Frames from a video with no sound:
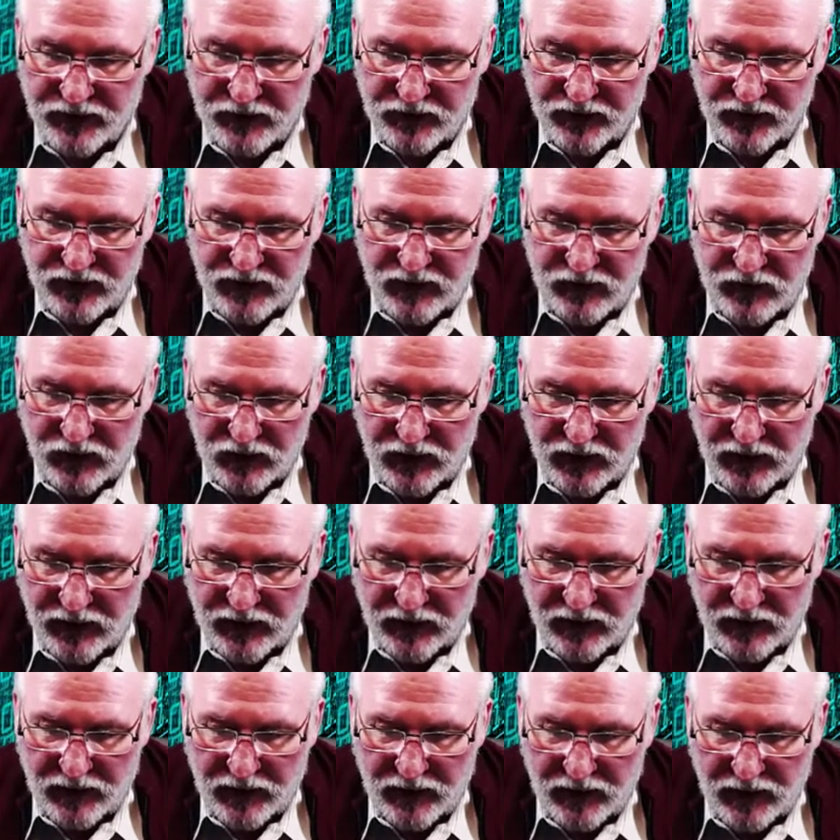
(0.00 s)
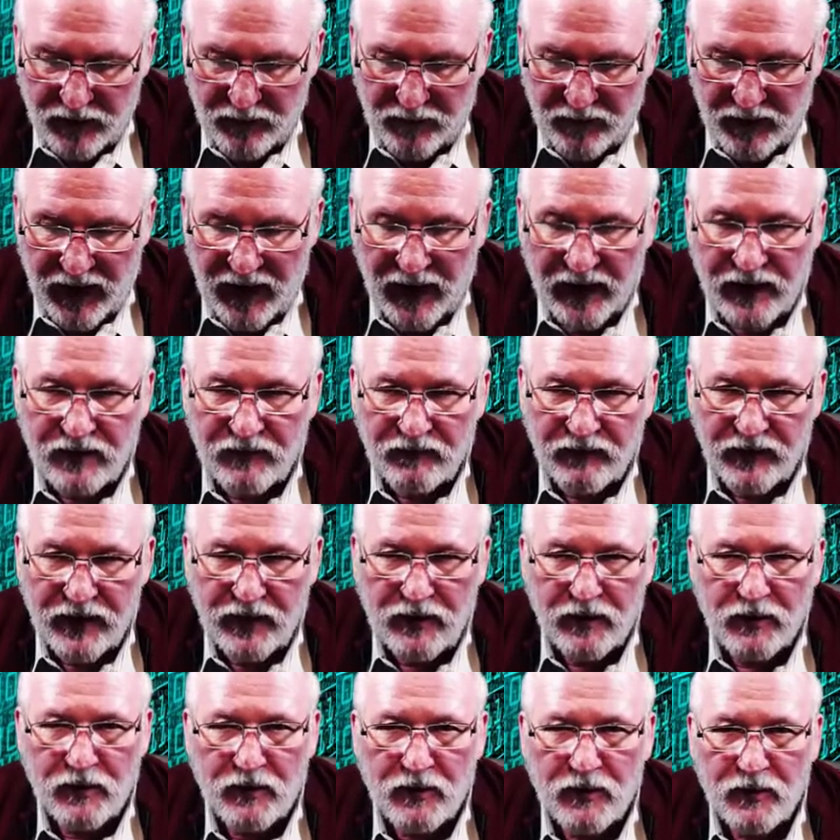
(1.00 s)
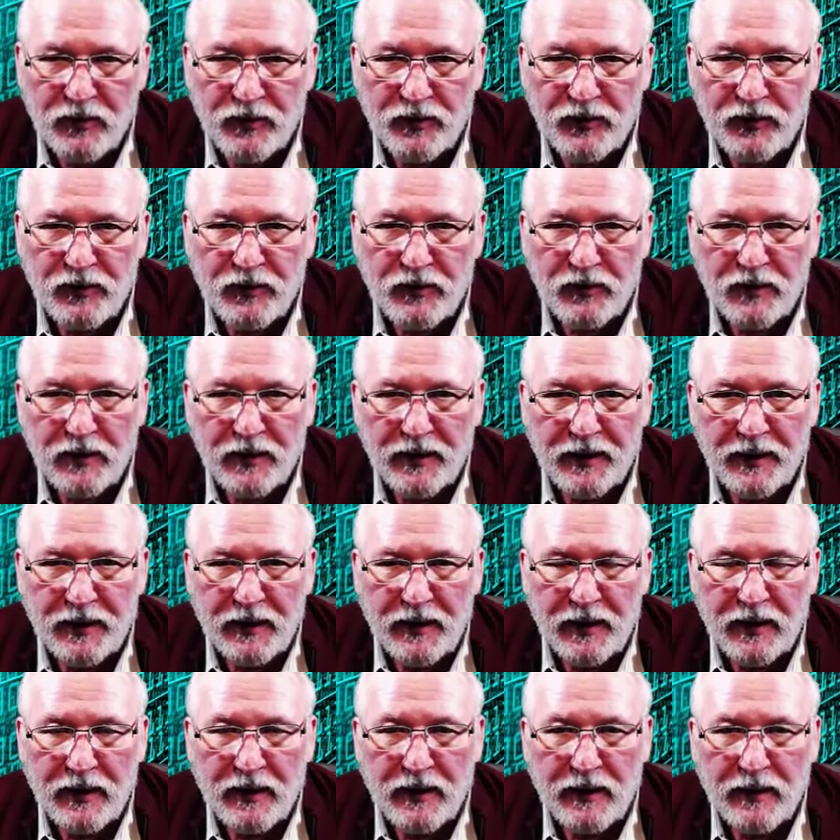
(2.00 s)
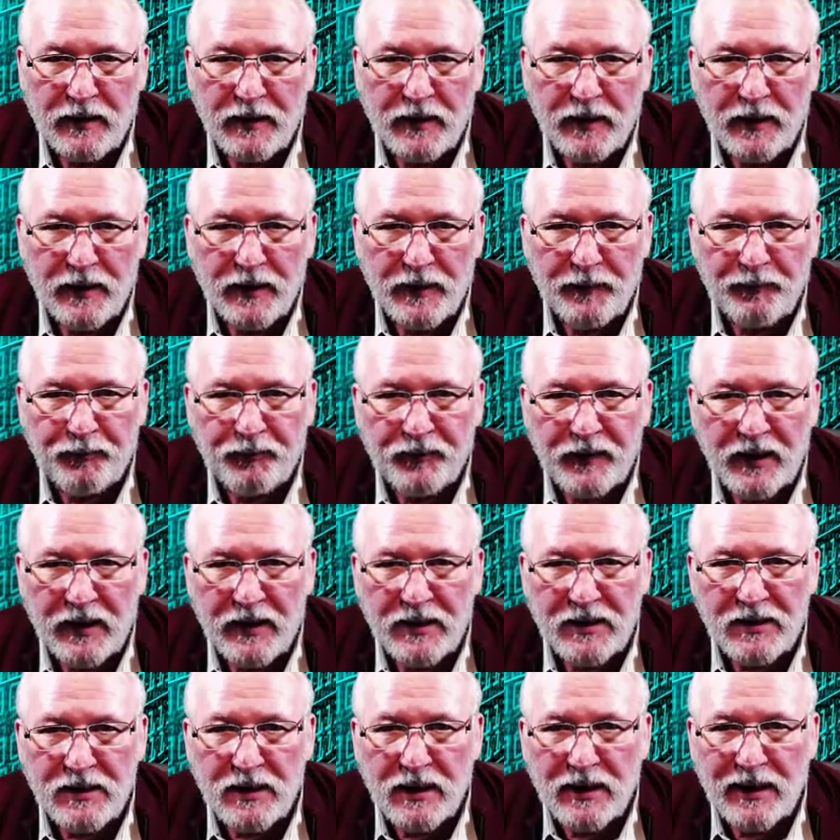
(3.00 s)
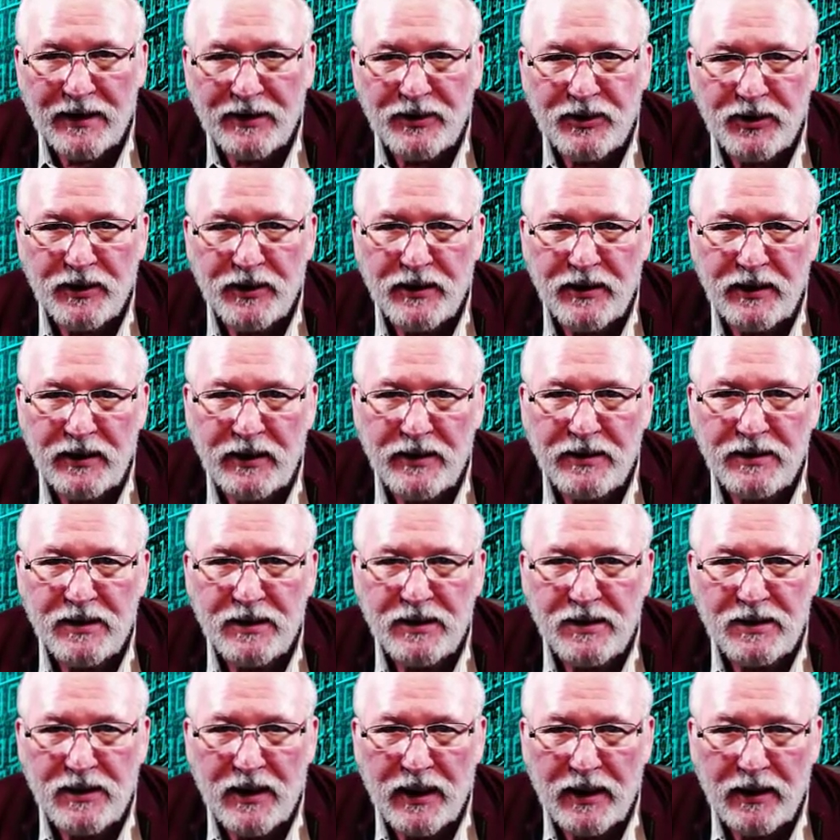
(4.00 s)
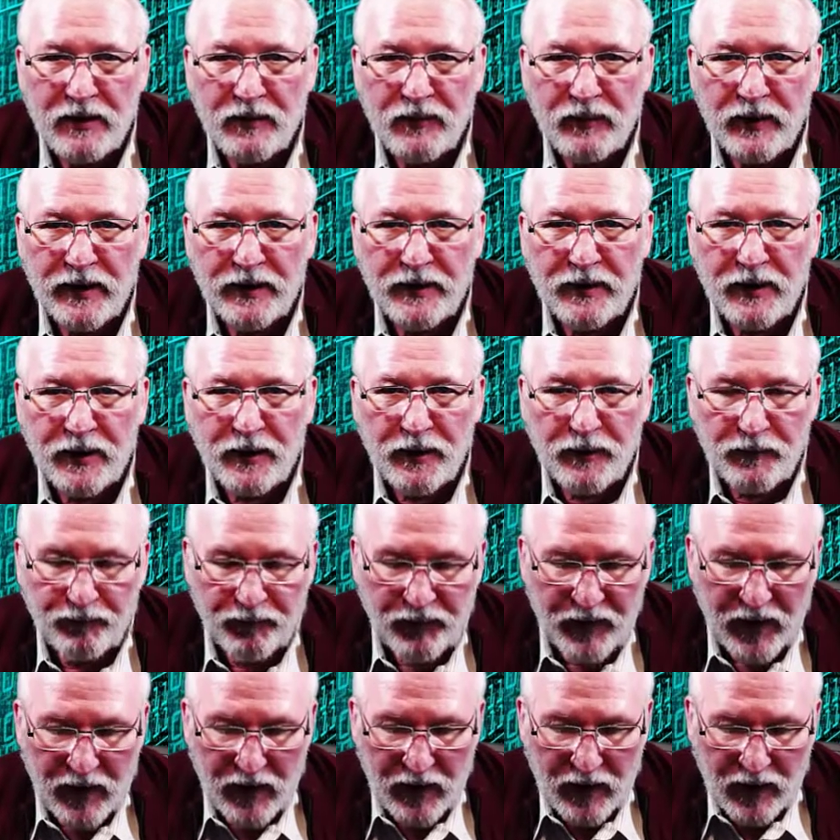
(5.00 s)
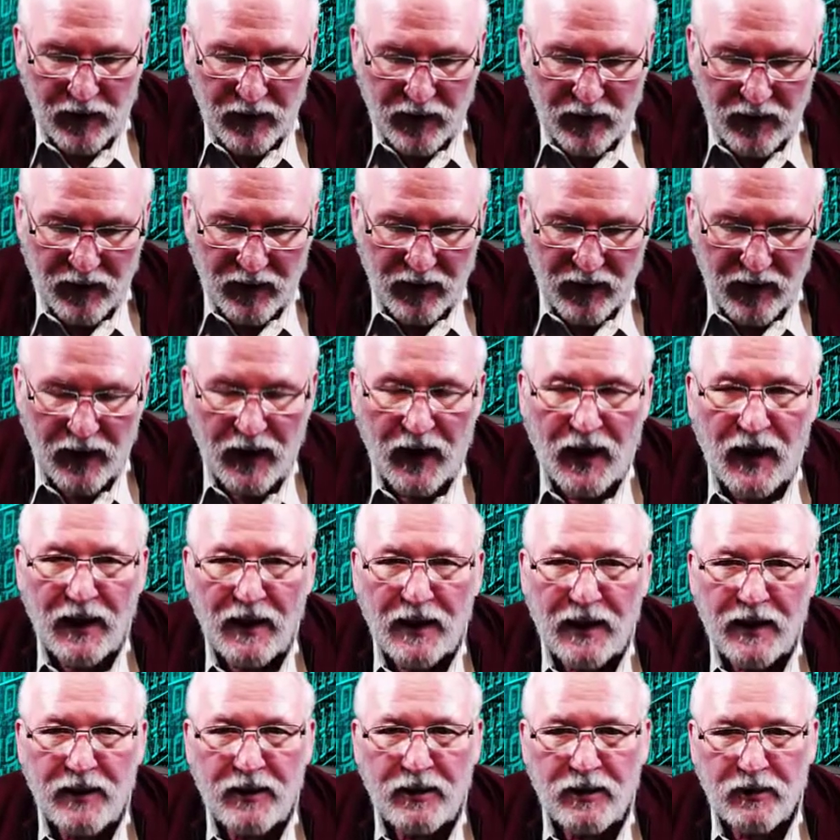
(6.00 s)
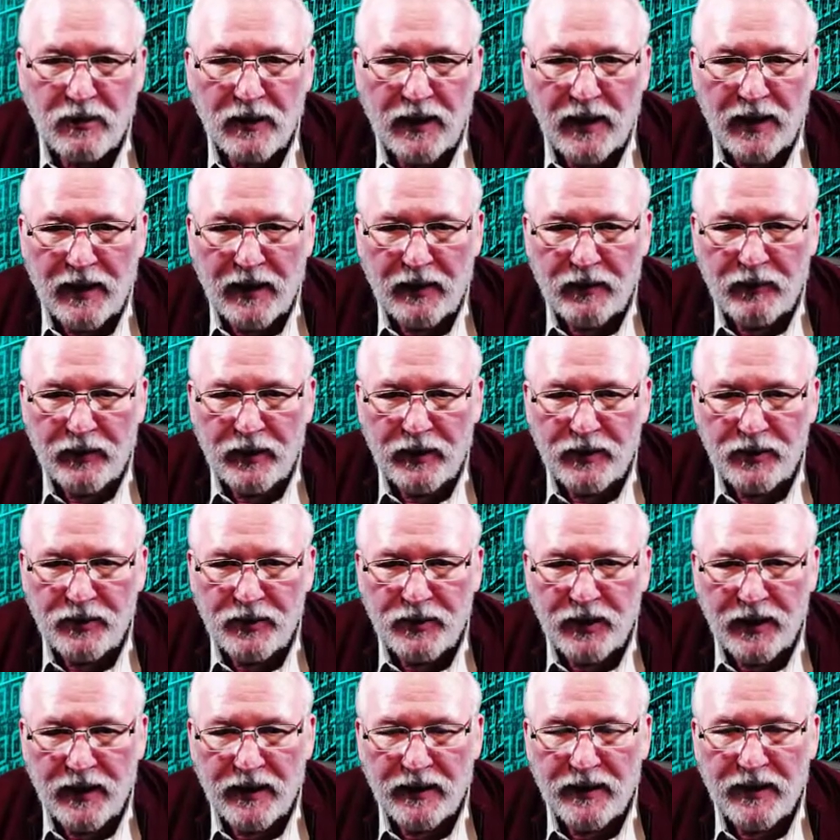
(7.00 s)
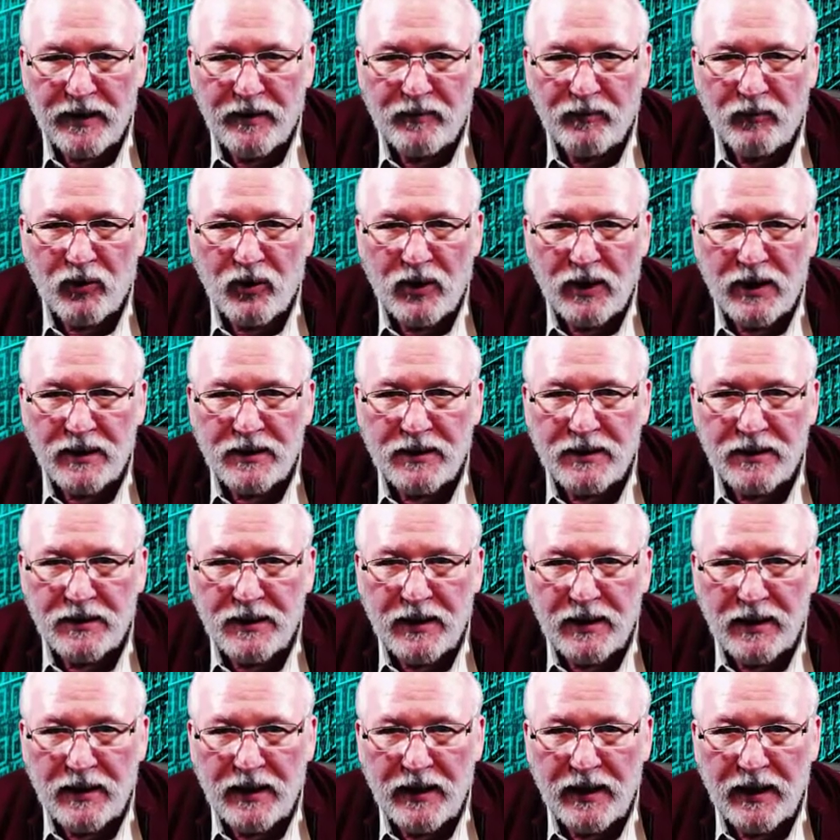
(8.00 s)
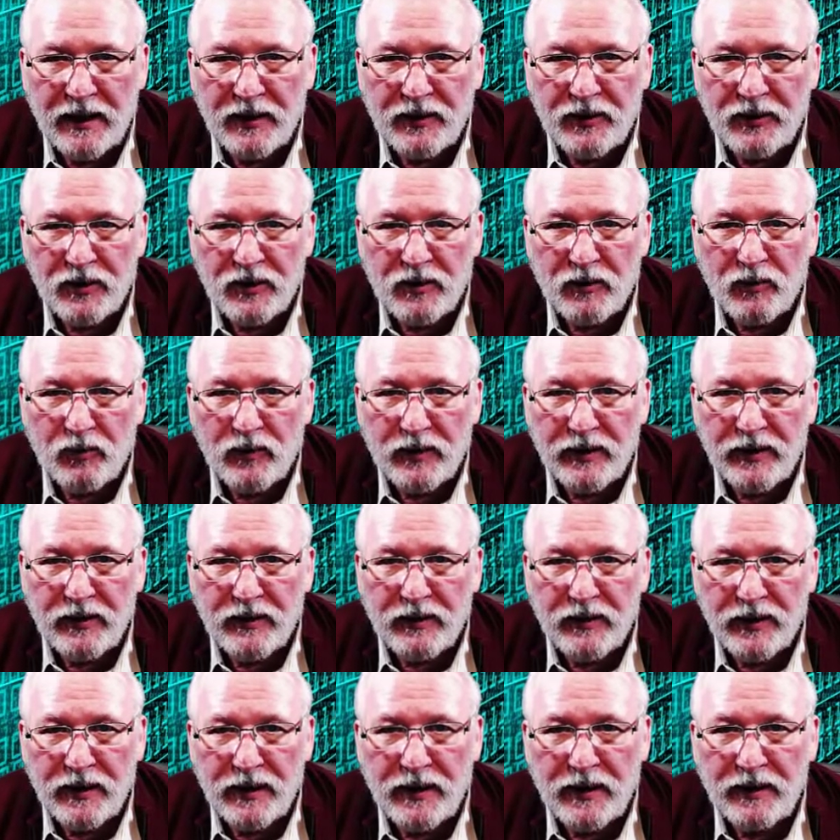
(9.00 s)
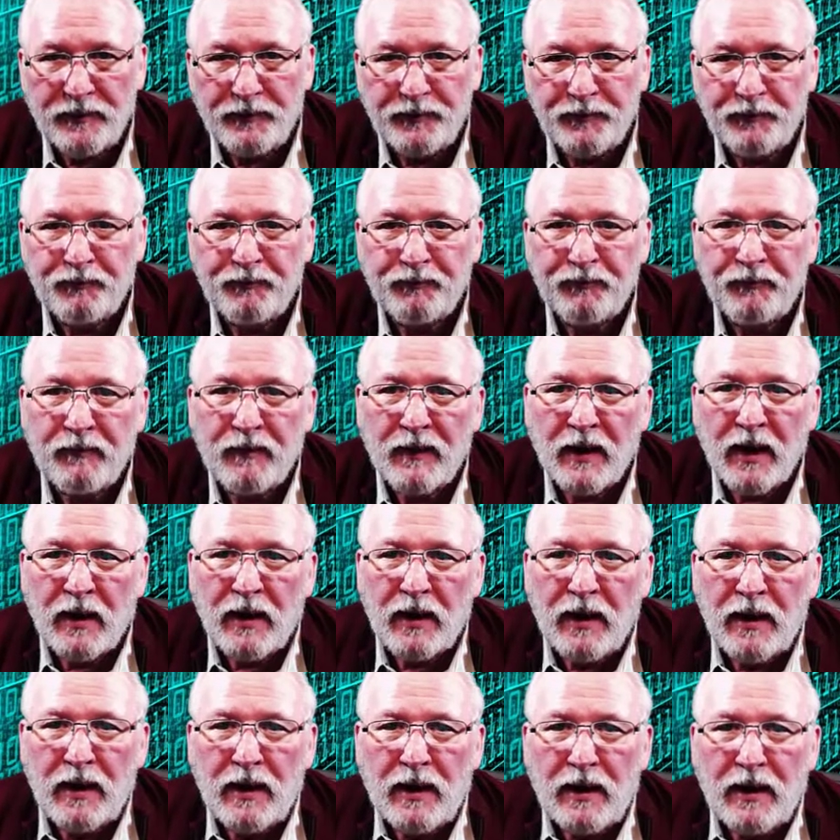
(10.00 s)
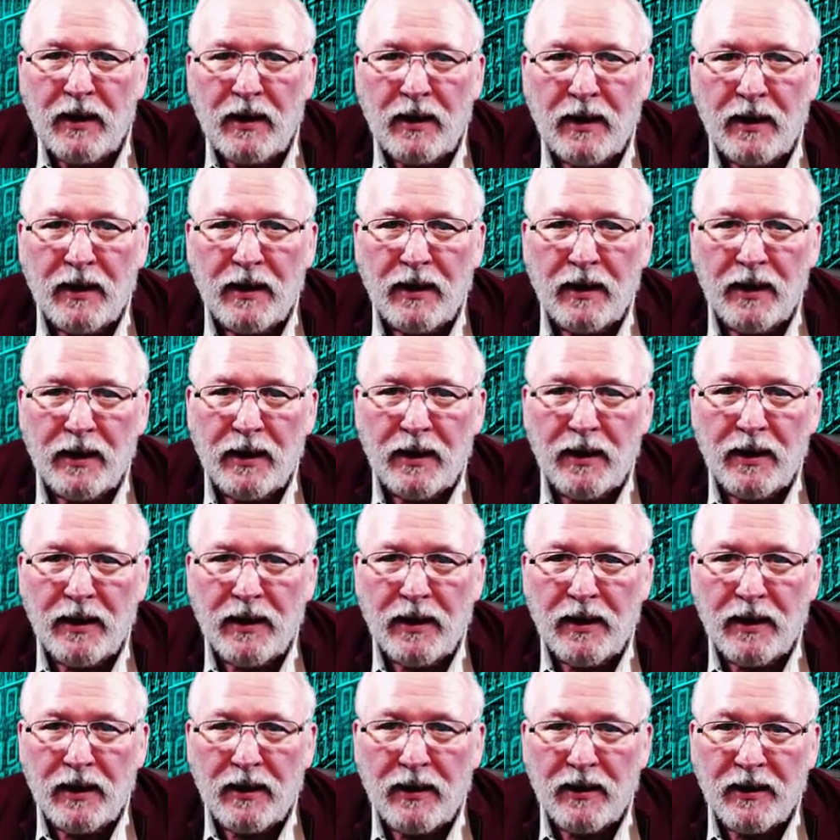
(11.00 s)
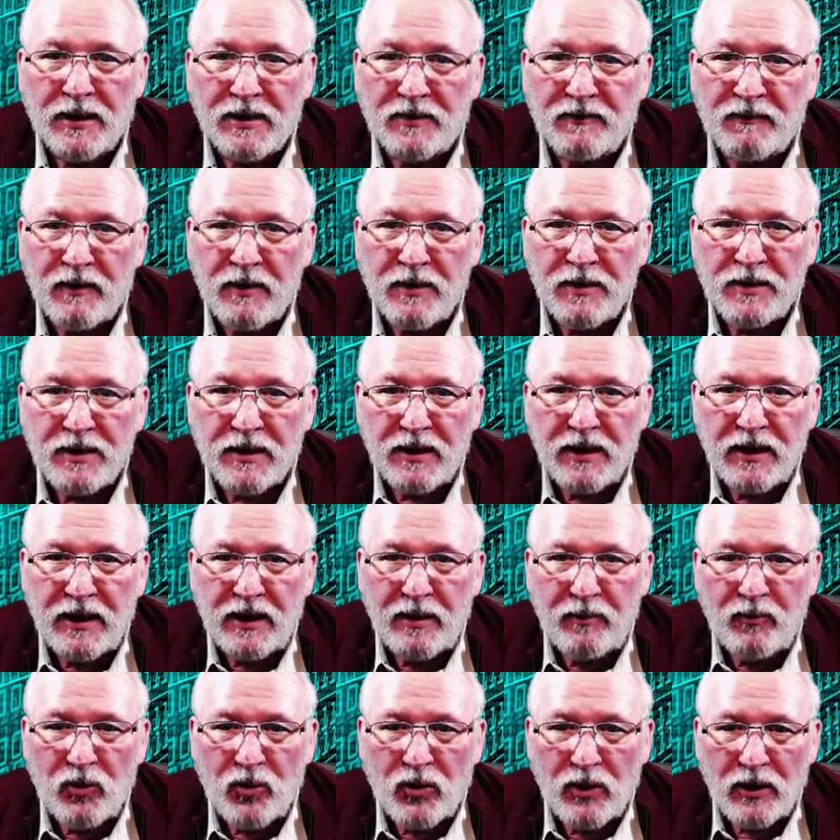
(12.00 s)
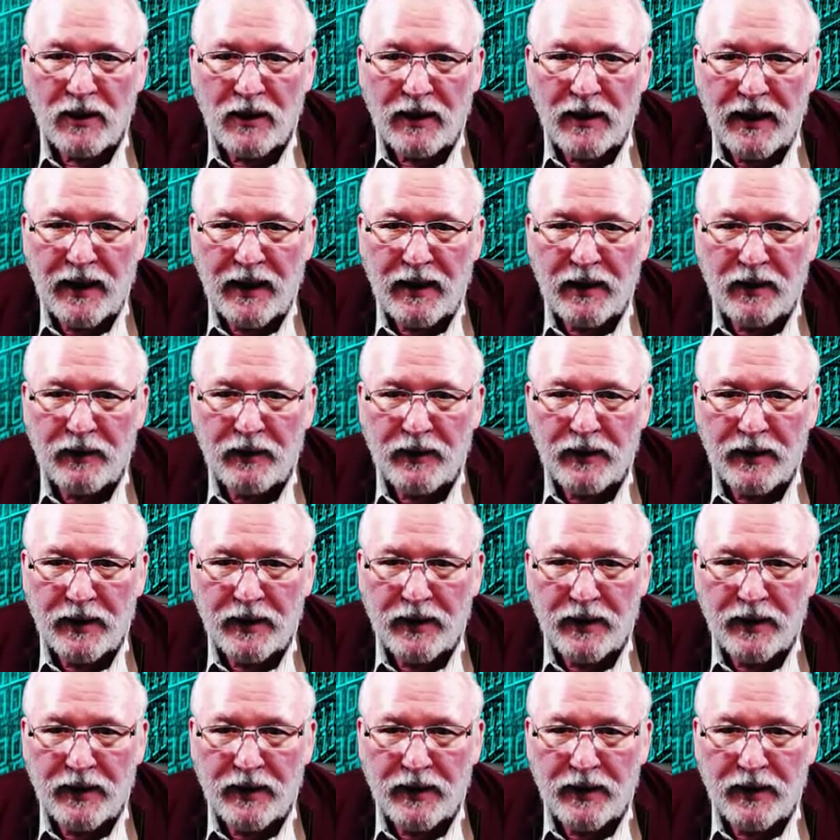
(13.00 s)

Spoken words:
that you can activate your cursor and selection keys inside the window. Highlight your language and then press Enter when you're done. As far as the keyboard layout,